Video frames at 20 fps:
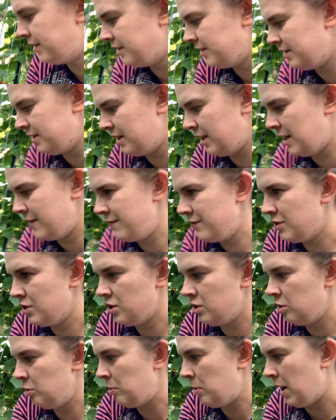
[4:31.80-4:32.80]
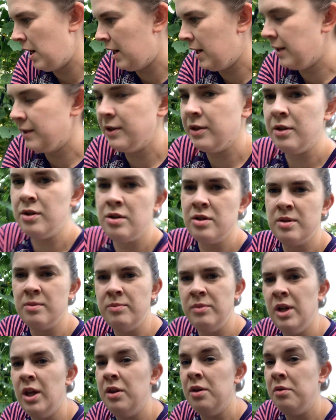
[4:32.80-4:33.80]
doesn't have it too bad. There are some
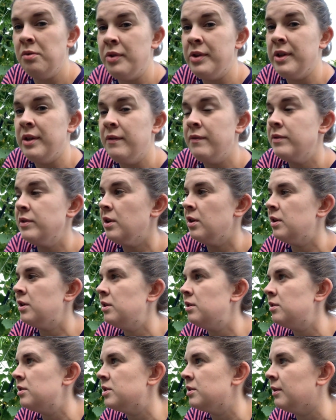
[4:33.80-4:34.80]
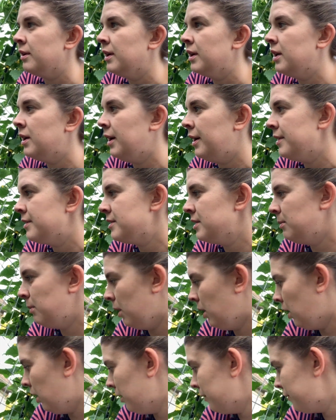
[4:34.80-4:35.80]
yellow leaves on it, so I cut some
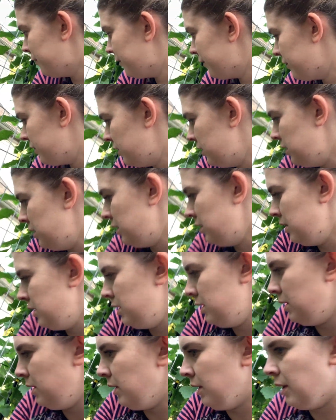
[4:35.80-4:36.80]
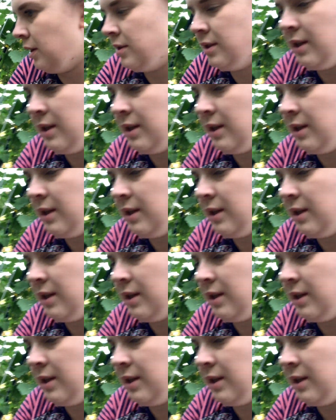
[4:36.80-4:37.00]
off. Like